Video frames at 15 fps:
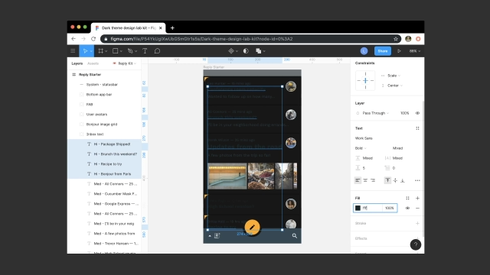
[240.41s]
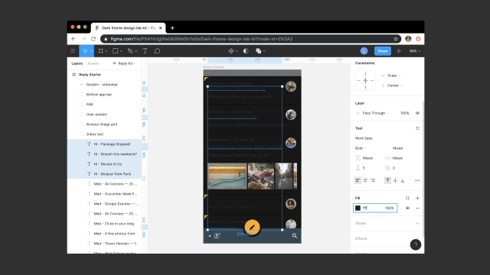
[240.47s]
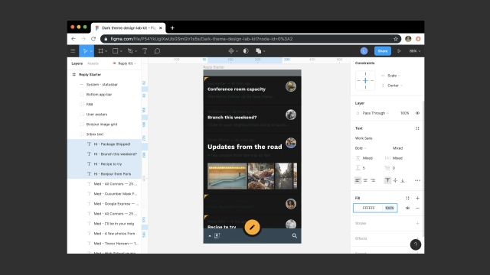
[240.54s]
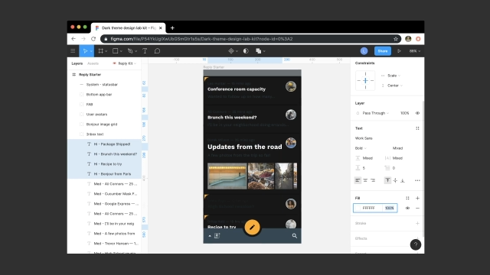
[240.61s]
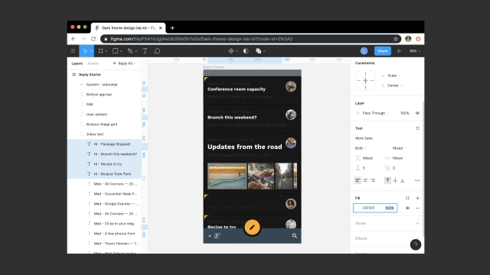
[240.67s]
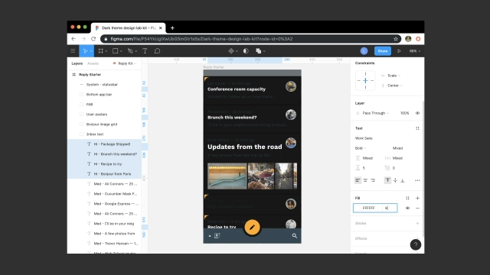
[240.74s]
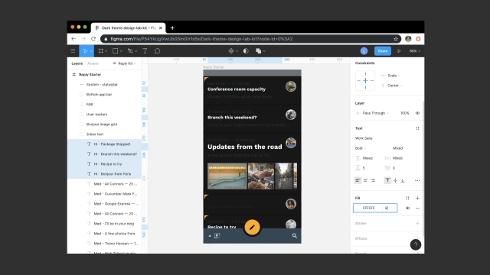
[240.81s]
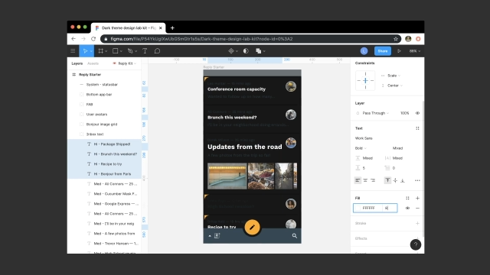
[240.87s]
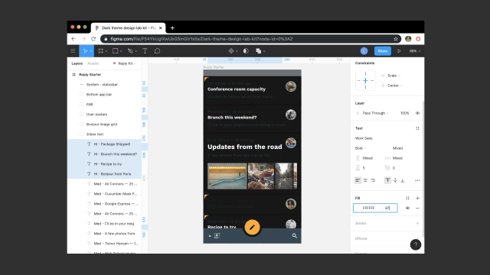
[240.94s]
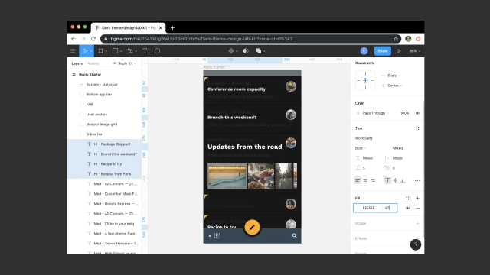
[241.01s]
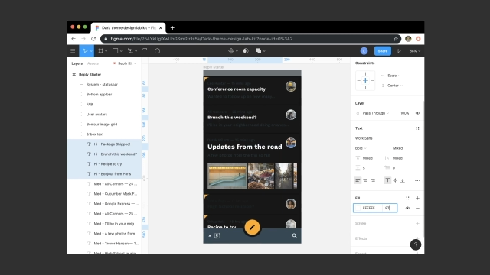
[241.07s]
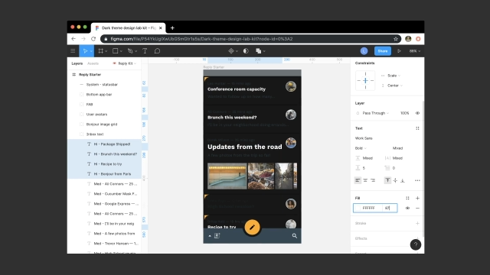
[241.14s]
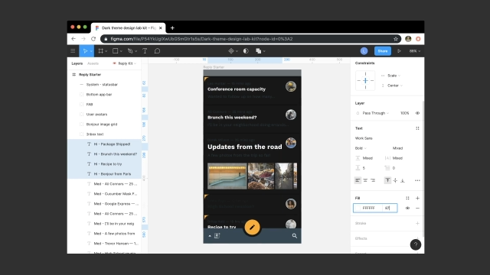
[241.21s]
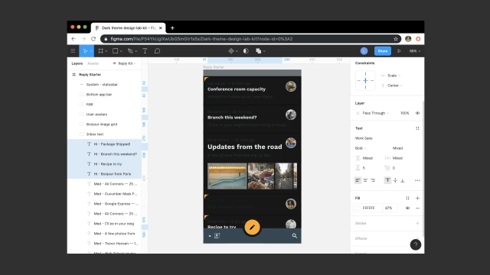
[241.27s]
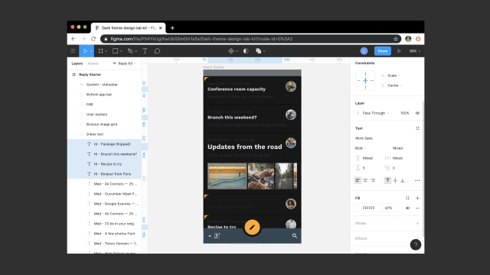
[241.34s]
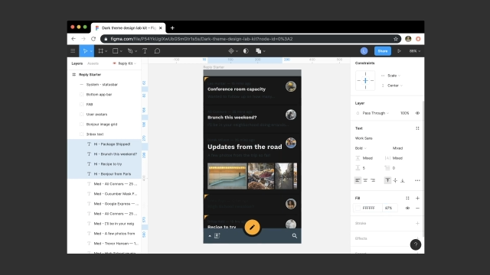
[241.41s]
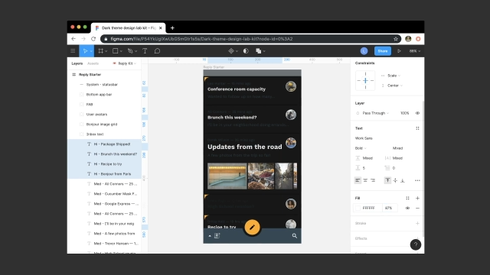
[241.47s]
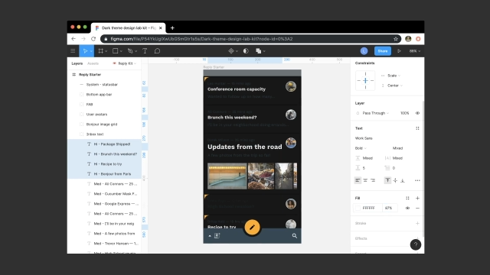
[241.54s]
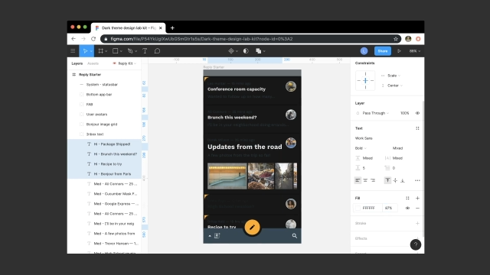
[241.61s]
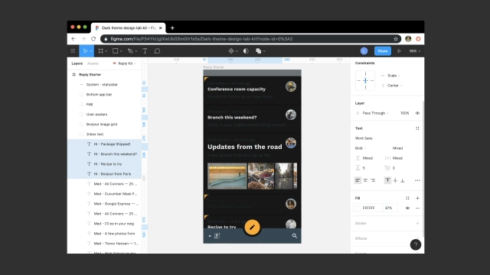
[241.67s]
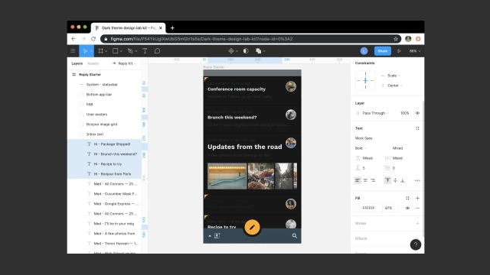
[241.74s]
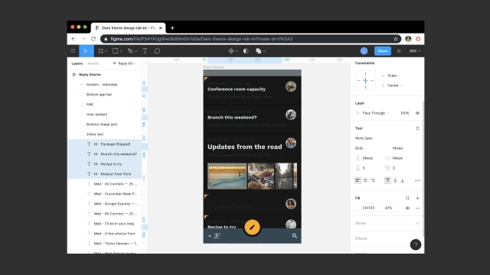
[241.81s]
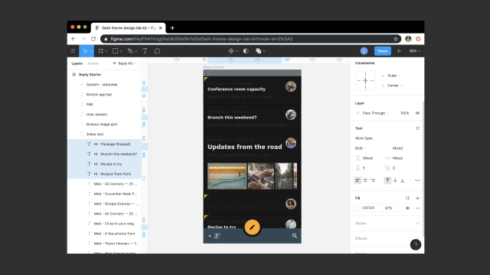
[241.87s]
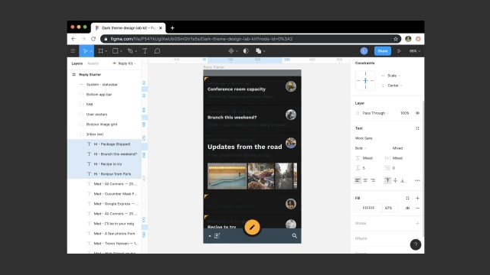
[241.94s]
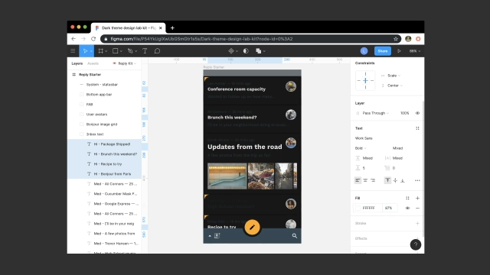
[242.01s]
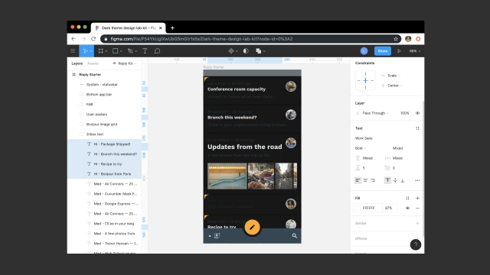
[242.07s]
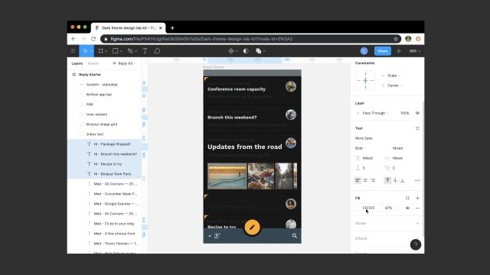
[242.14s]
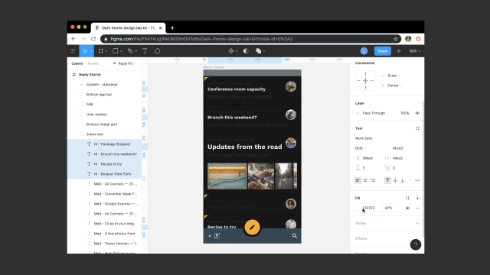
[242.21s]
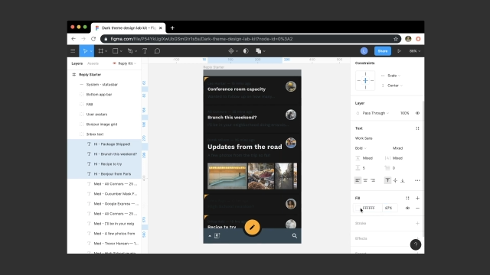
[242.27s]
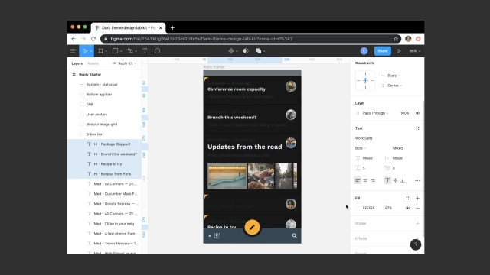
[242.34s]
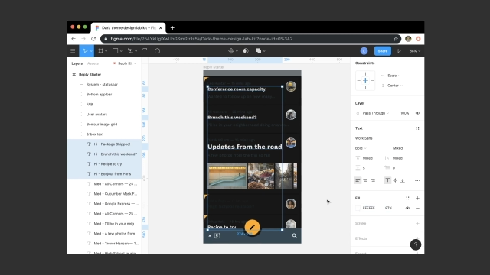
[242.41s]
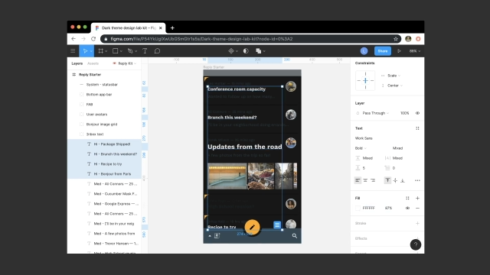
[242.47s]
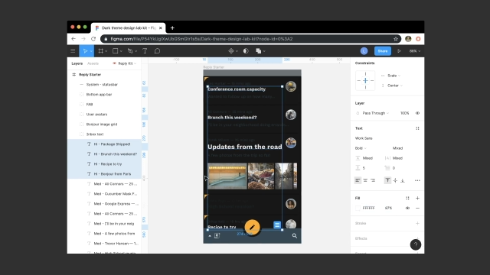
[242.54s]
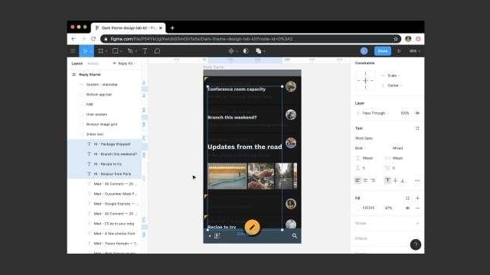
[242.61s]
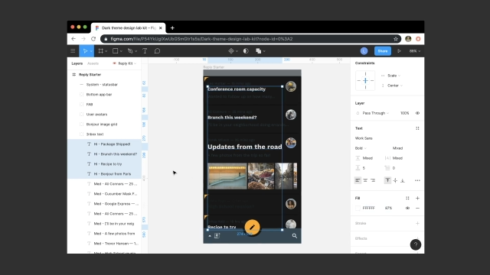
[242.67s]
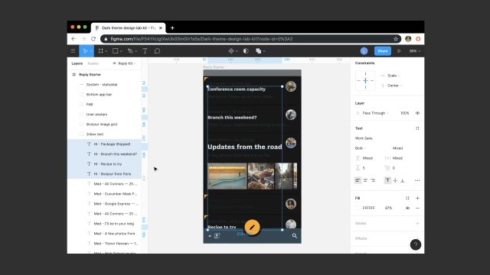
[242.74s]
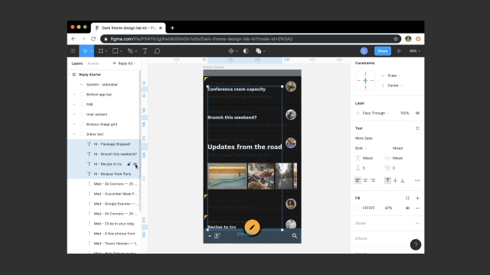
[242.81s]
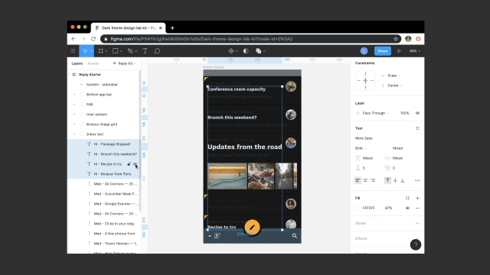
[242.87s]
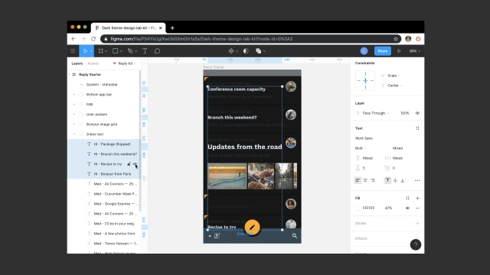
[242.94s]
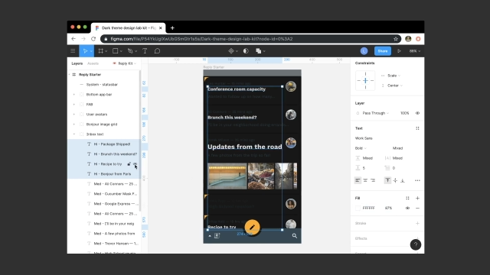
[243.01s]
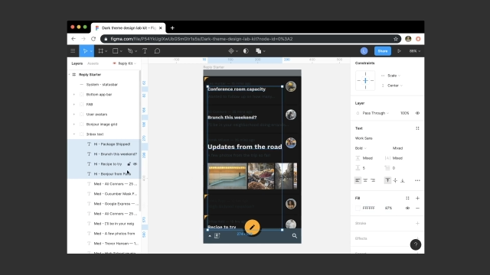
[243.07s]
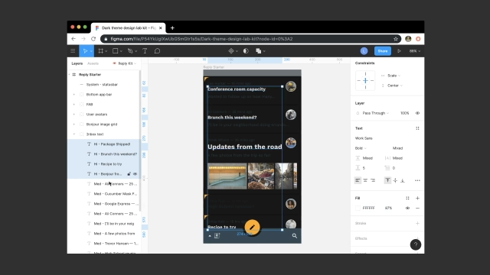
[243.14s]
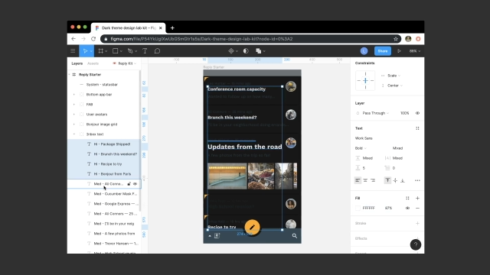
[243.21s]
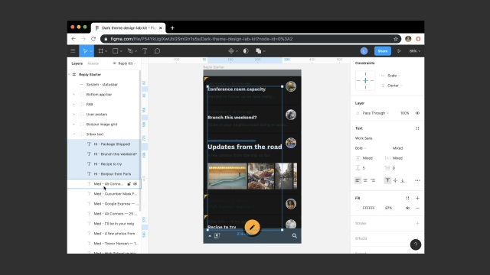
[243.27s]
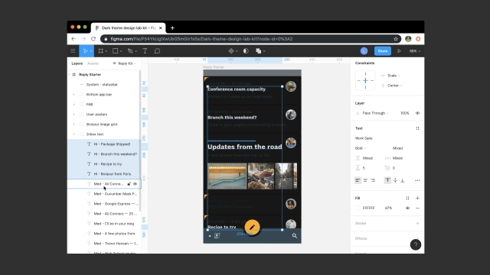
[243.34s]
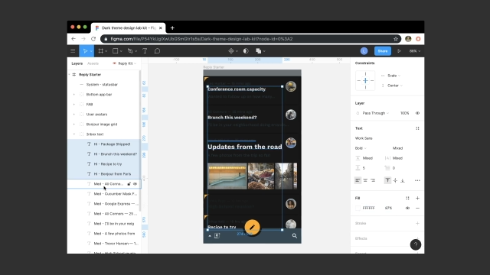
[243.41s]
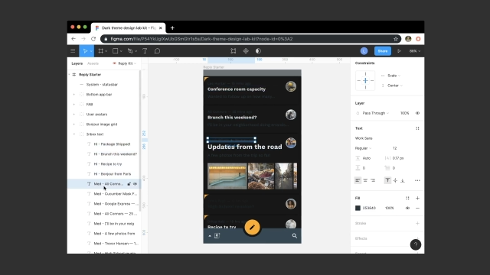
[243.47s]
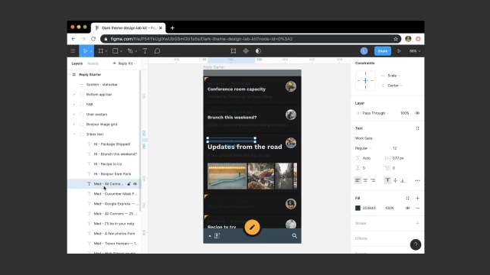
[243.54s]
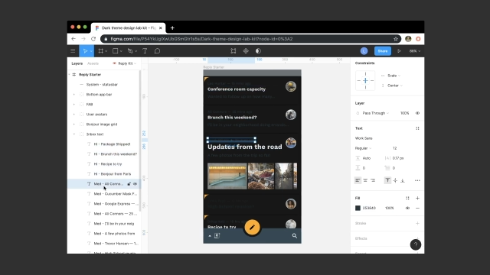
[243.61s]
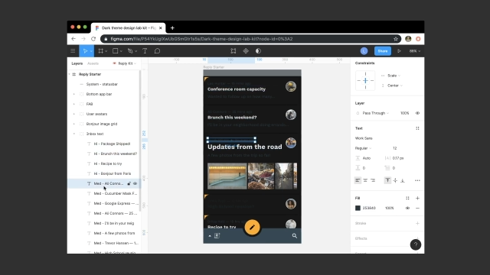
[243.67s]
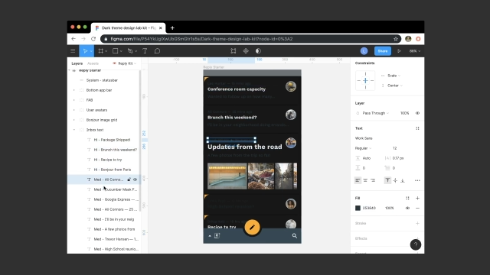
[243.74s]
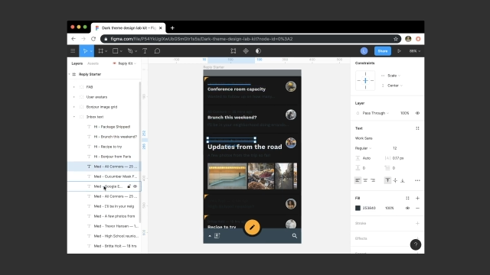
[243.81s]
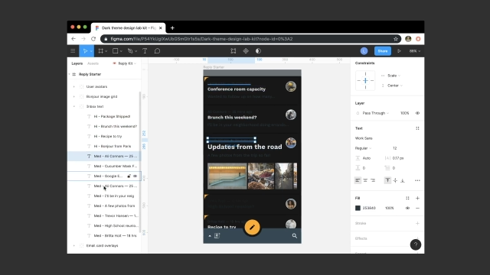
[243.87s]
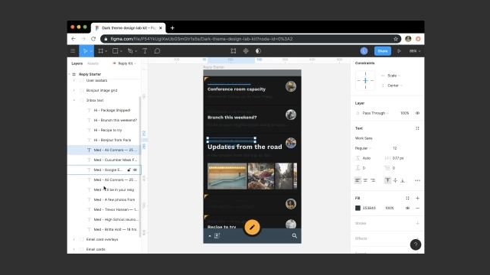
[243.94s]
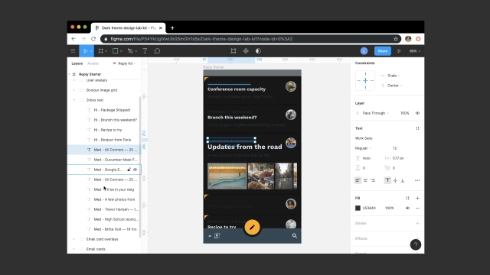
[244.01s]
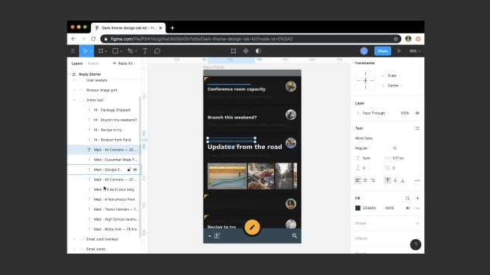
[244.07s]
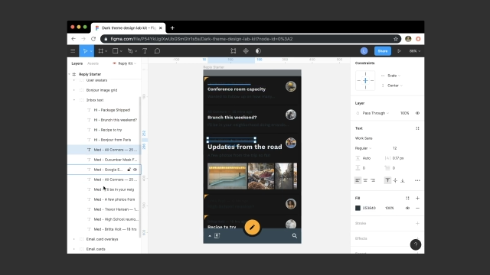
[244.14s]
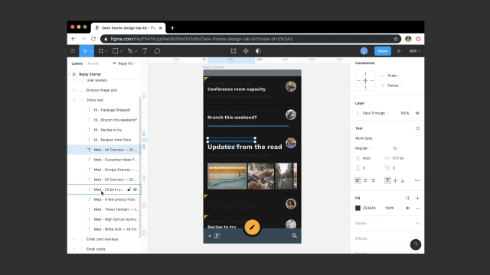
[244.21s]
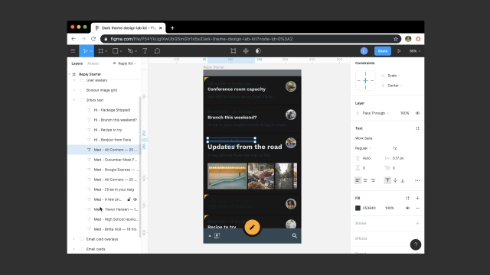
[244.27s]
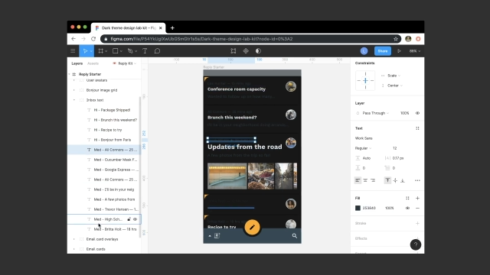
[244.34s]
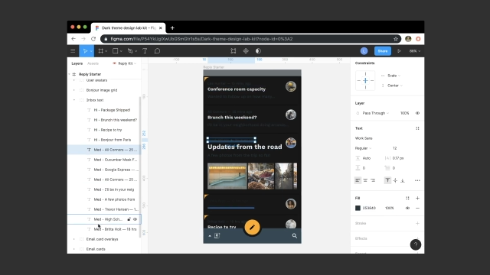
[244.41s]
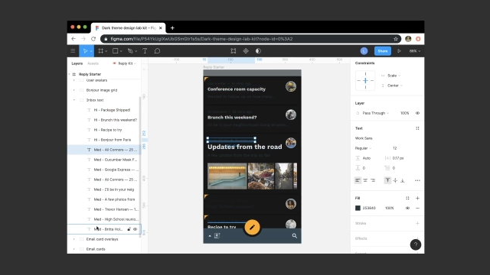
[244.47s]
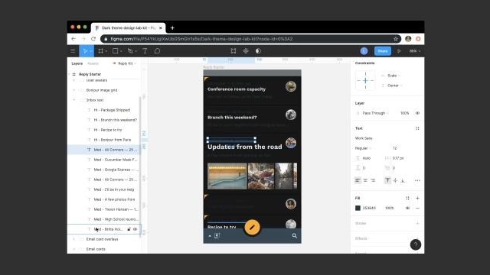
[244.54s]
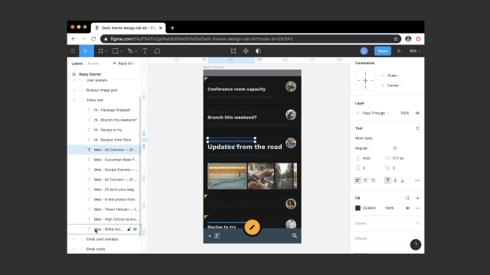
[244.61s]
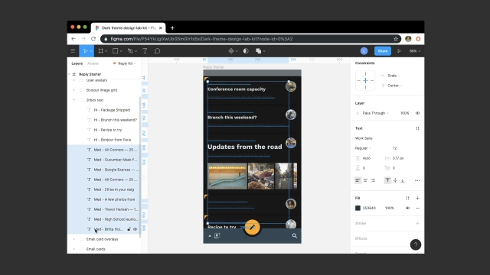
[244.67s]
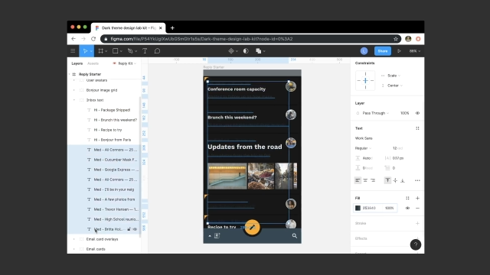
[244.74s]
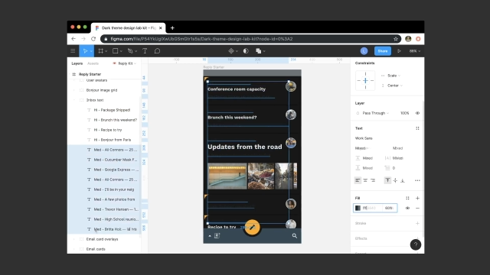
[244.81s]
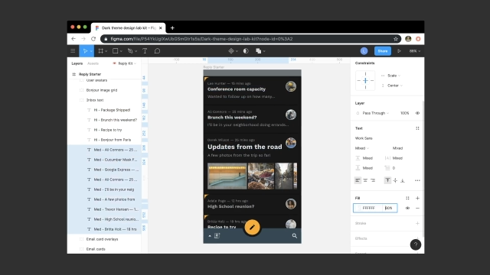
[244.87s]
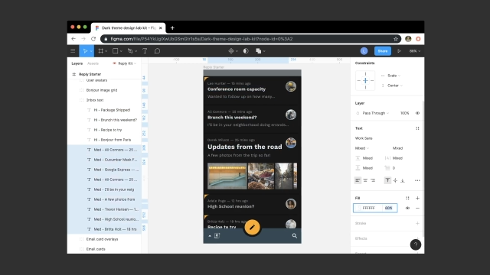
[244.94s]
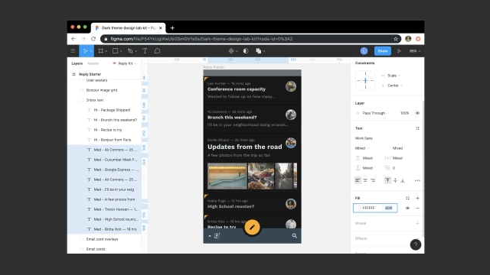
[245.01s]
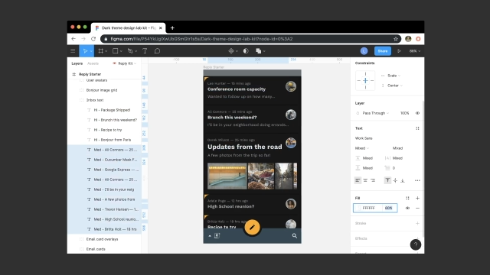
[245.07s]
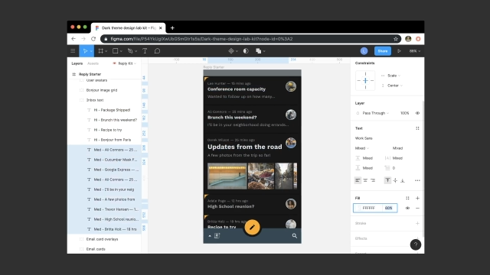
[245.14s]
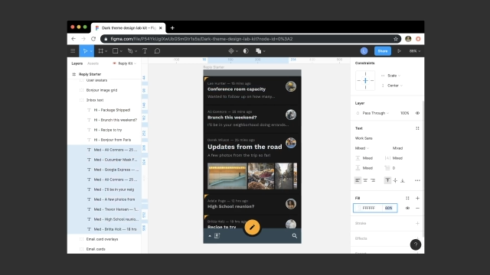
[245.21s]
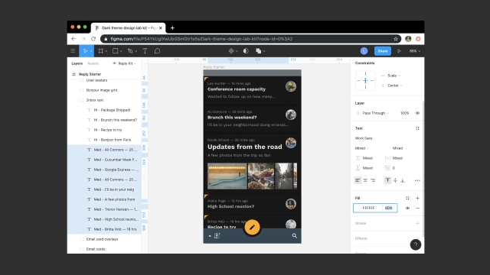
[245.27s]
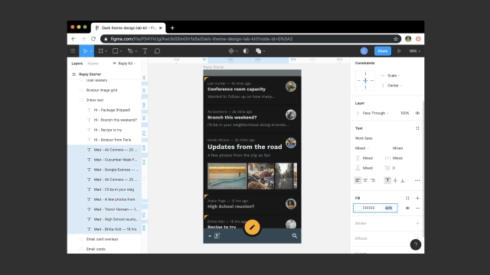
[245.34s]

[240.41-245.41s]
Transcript: Nobody's mouth can be seen.